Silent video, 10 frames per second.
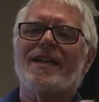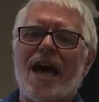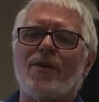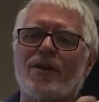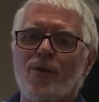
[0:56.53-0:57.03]

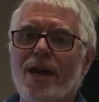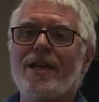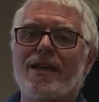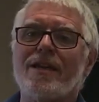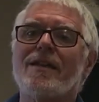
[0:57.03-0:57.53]
down a
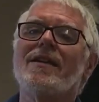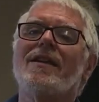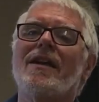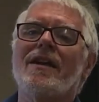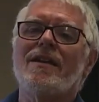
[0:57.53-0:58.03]
gradient
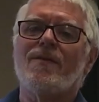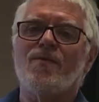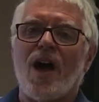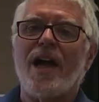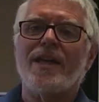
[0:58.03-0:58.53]
to
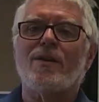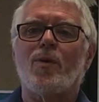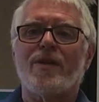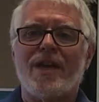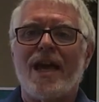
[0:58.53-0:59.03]
find
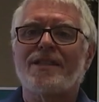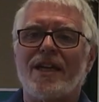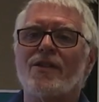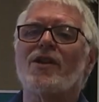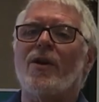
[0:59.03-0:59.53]
where the egg
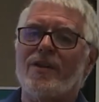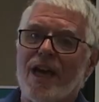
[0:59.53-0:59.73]
cells are.